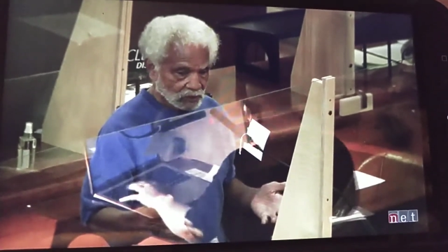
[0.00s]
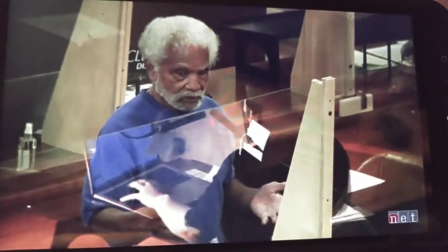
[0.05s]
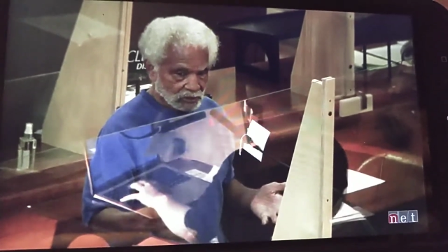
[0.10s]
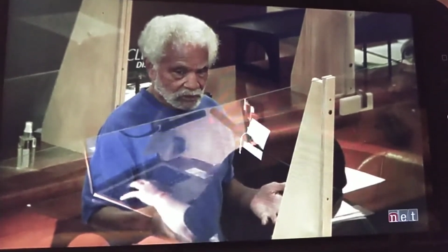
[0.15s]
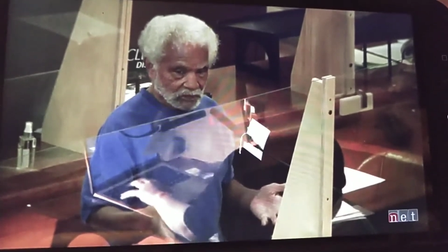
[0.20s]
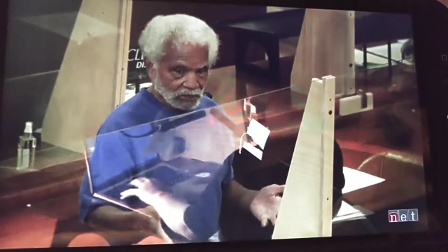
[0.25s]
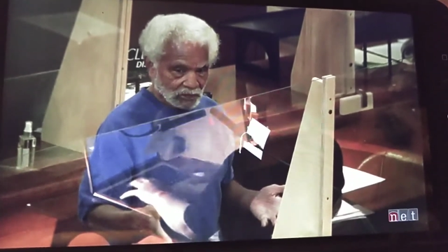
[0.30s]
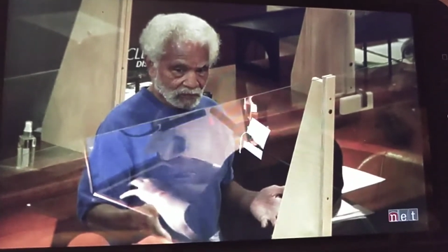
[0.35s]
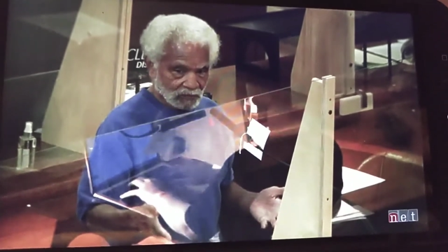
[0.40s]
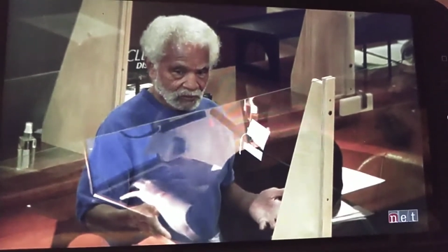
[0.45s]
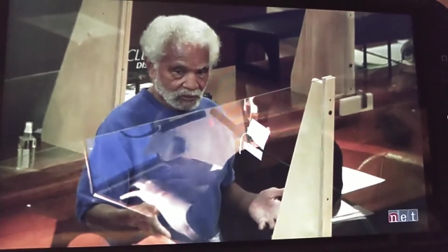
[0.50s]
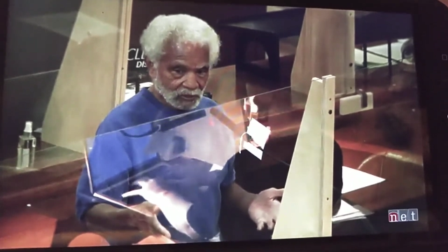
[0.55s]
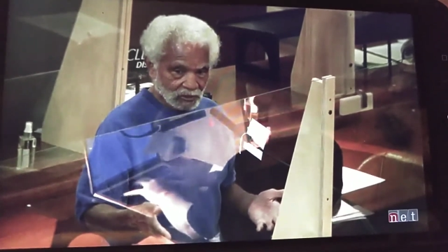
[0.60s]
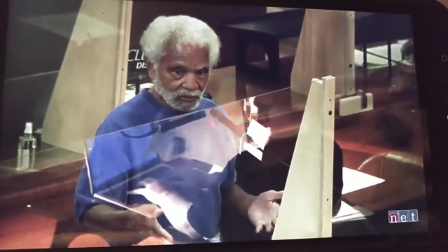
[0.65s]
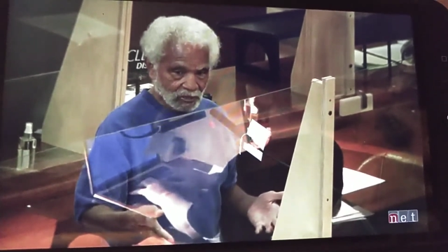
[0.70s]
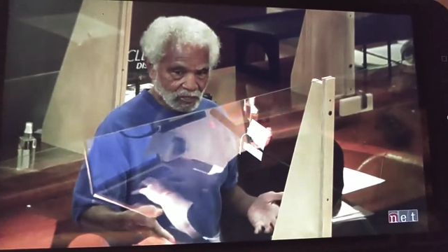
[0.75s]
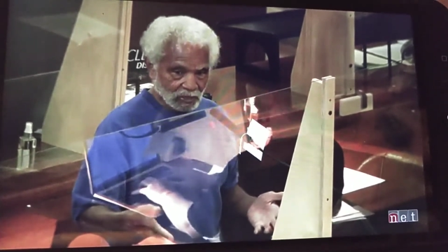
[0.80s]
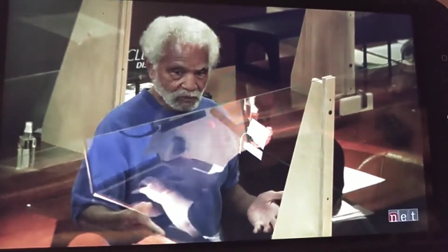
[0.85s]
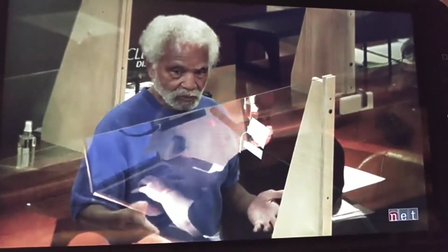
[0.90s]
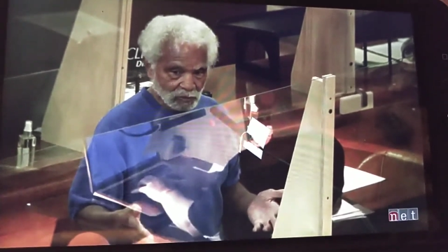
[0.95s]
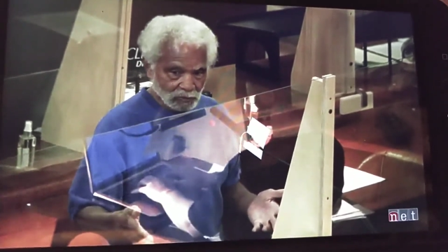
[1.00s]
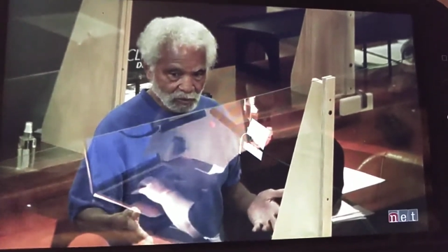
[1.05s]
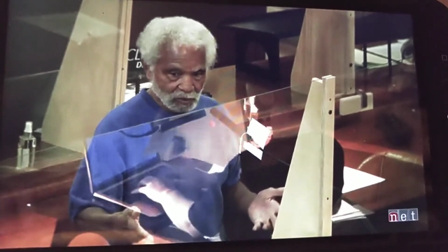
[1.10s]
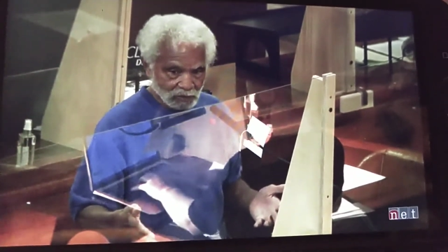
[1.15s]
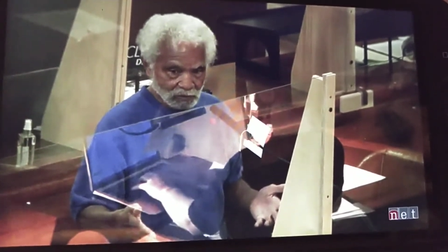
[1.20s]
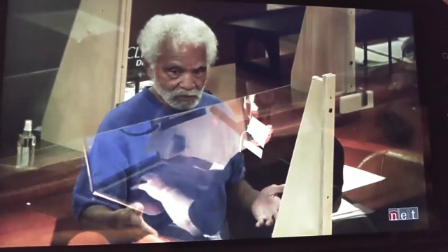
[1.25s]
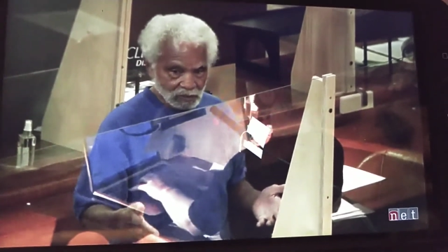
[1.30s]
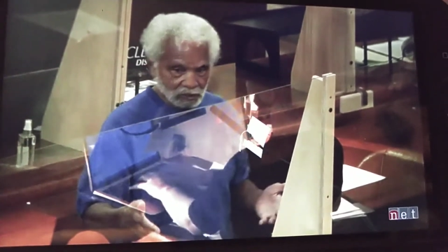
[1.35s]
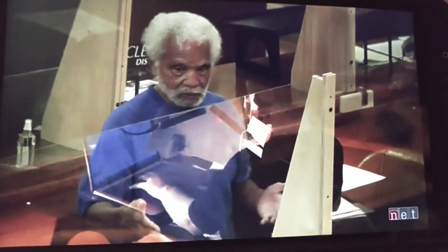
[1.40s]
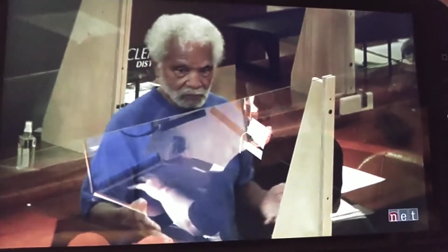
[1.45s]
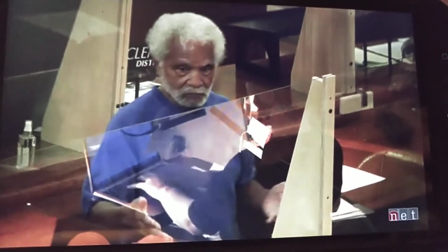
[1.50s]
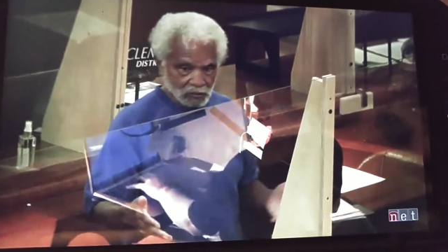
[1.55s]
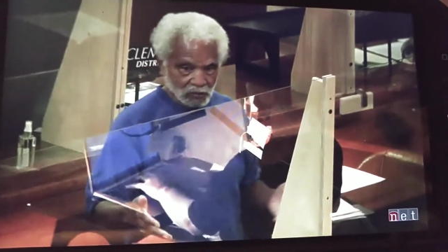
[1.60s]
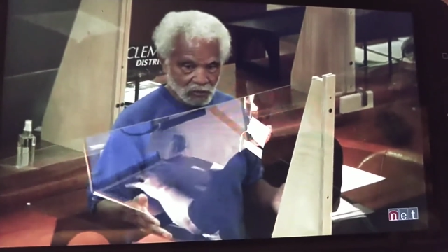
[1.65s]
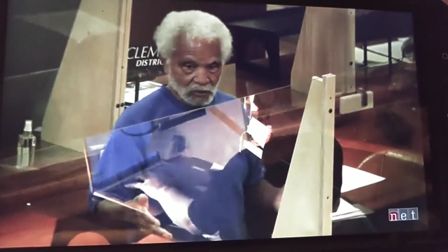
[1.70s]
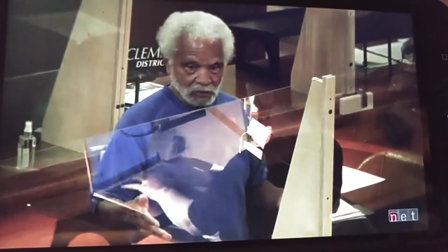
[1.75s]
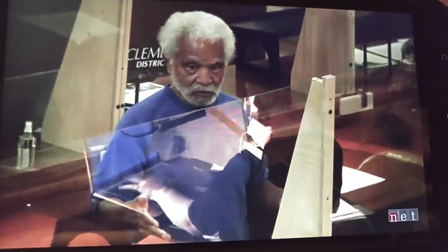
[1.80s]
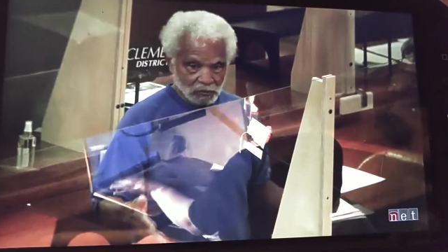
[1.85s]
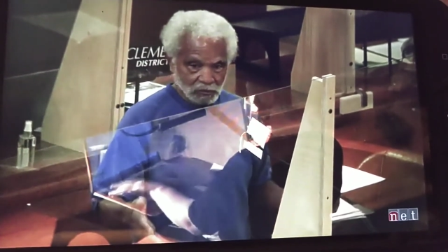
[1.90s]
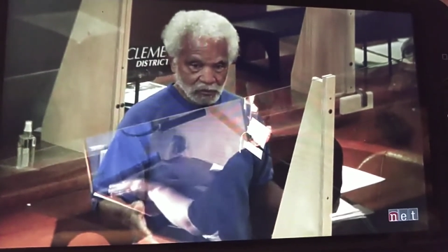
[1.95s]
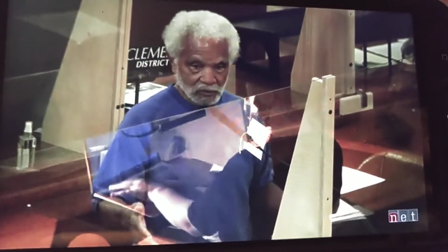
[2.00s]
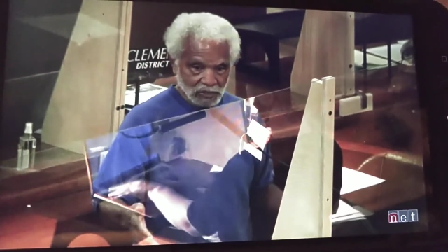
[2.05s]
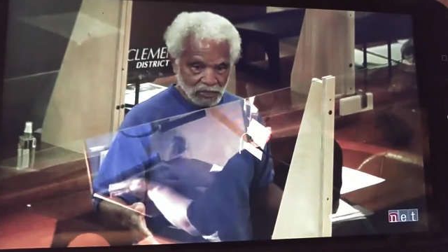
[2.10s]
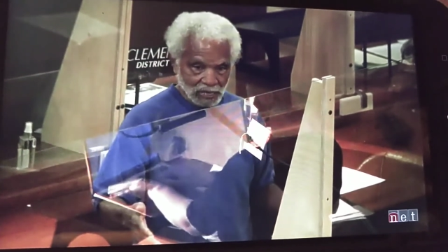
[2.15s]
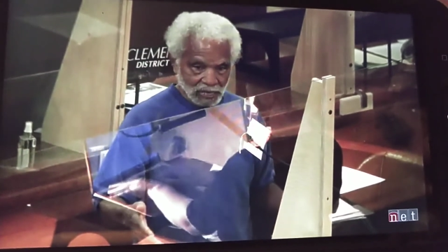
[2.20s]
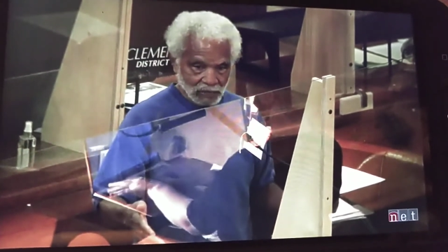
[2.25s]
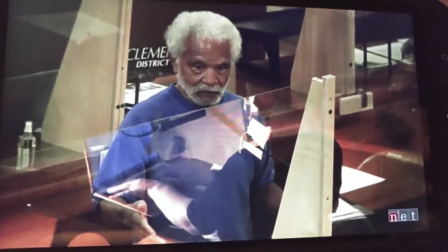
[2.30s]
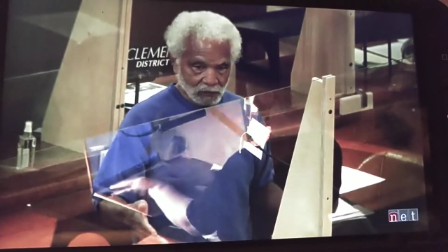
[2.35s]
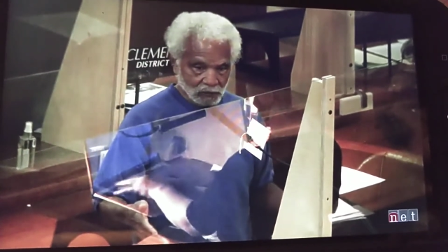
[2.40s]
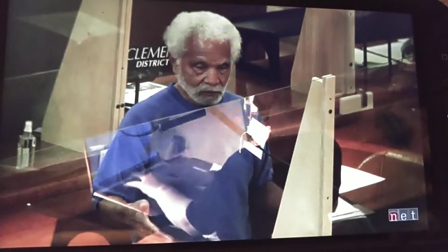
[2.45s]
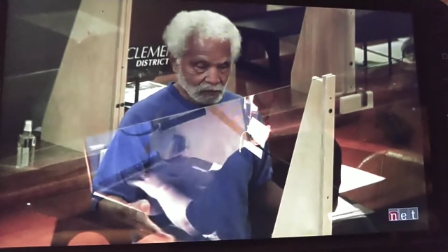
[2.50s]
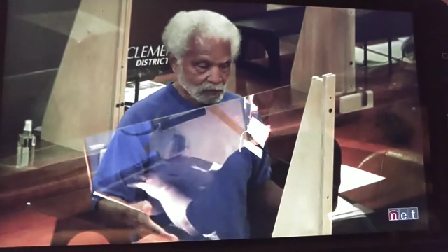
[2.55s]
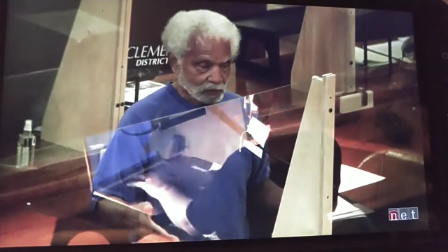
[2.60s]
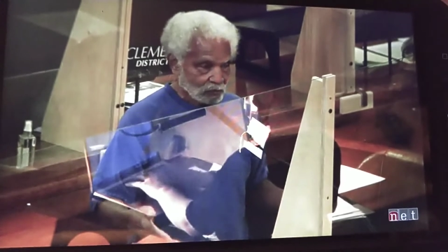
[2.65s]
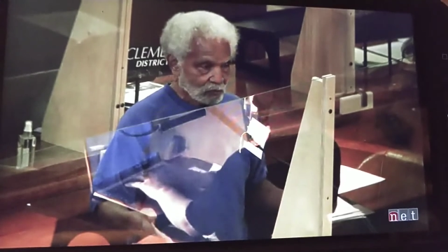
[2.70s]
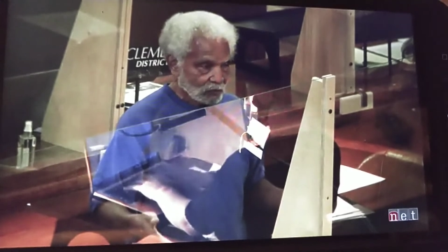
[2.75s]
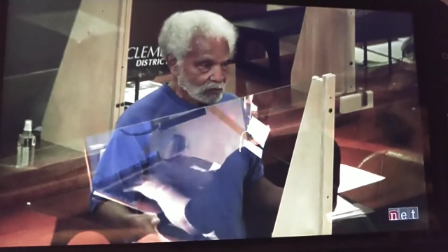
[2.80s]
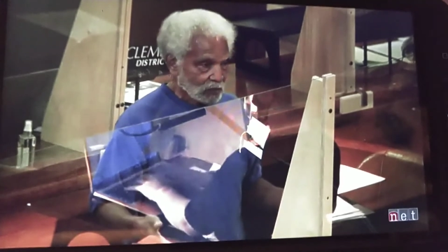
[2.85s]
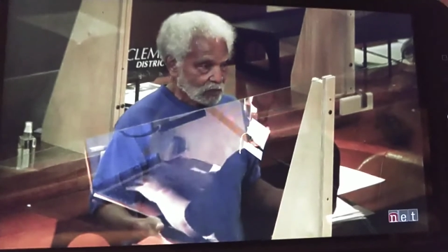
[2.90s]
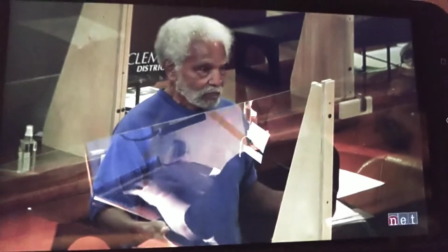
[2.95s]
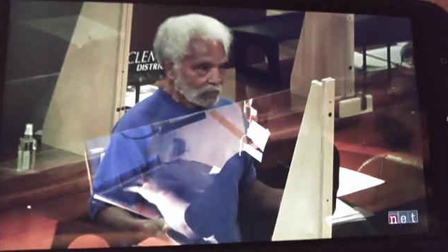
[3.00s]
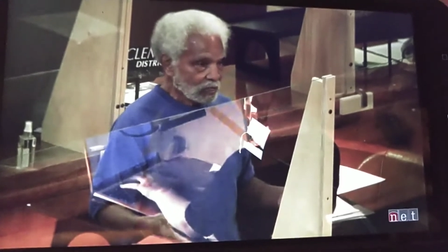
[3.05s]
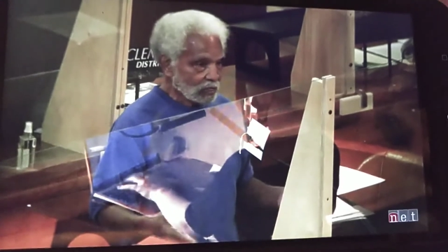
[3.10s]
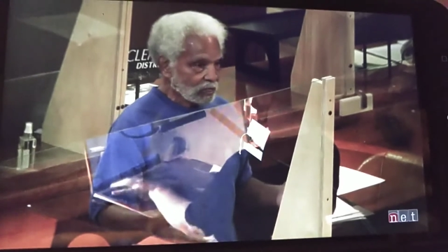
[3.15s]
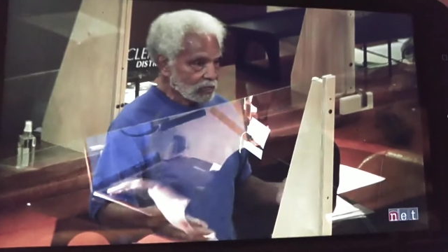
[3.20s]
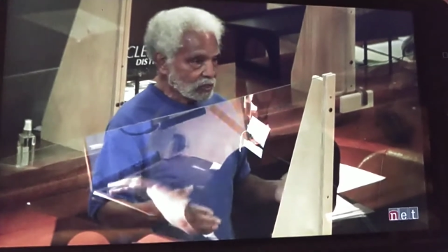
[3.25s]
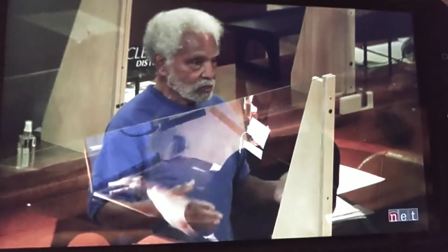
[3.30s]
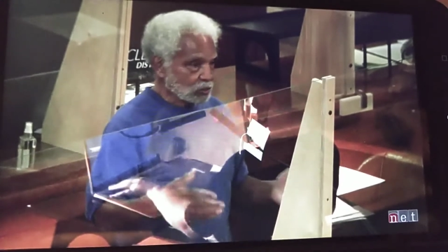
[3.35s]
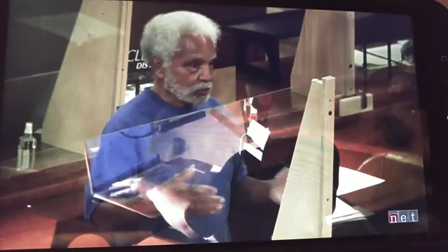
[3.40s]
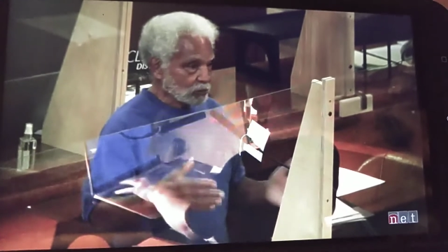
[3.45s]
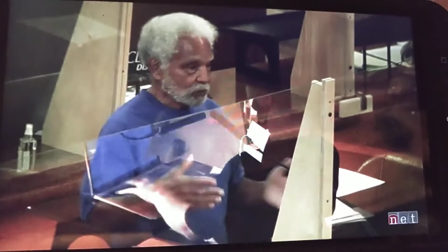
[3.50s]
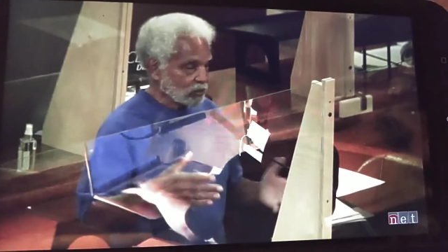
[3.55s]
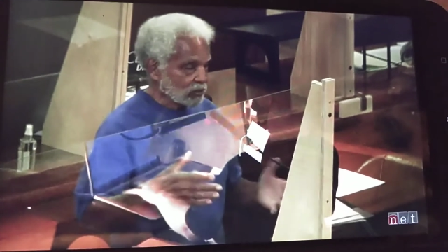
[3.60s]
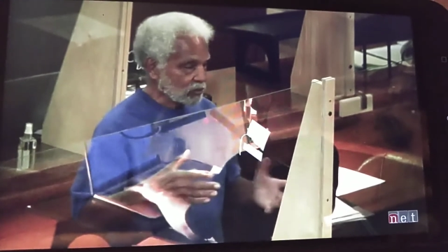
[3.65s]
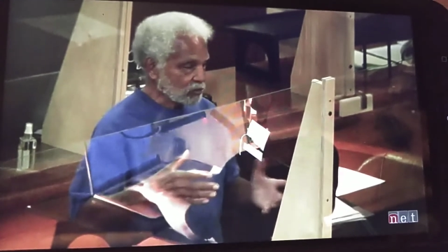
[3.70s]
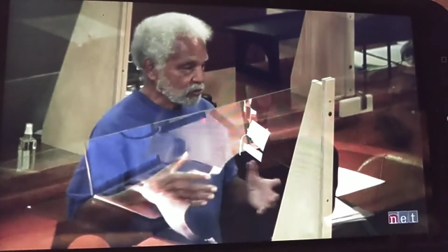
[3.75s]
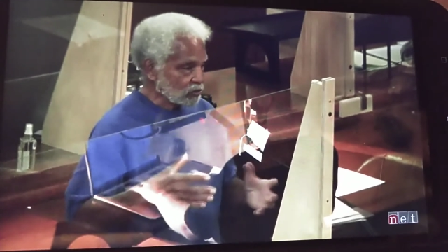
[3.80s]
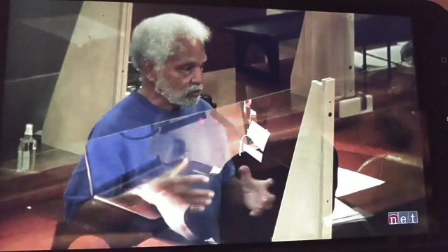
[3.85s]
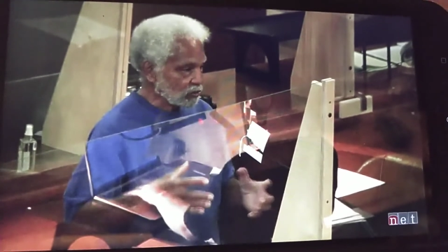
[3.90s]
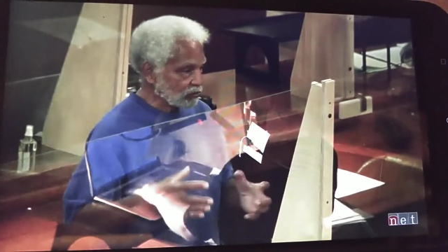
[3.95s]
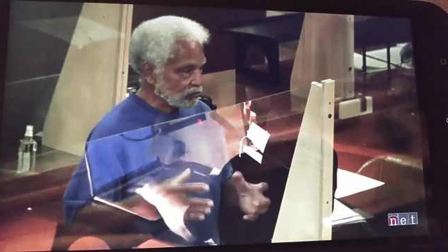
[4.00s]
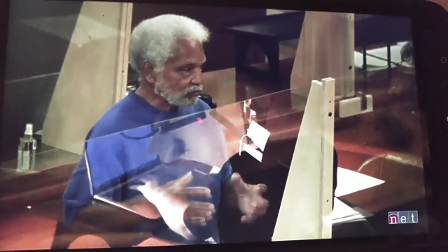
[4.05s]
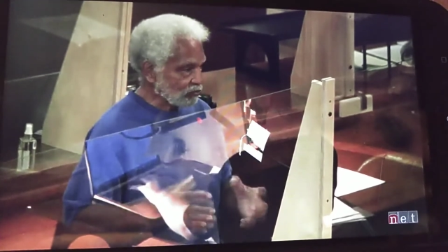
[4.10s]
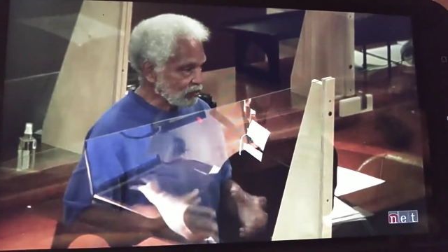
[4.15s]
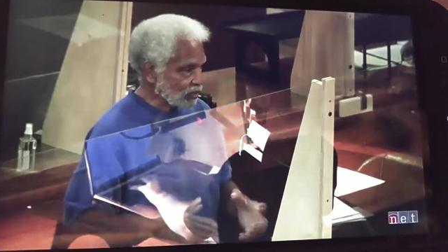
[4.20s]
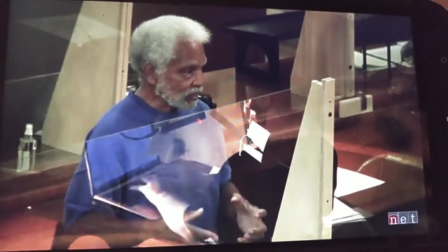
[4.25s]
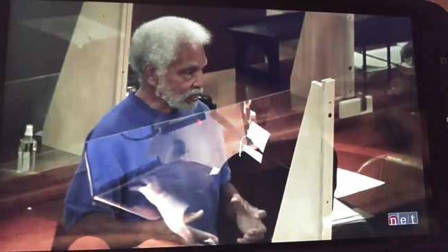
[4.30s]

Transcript: the governor, and the Republican Party put out. It is a picture of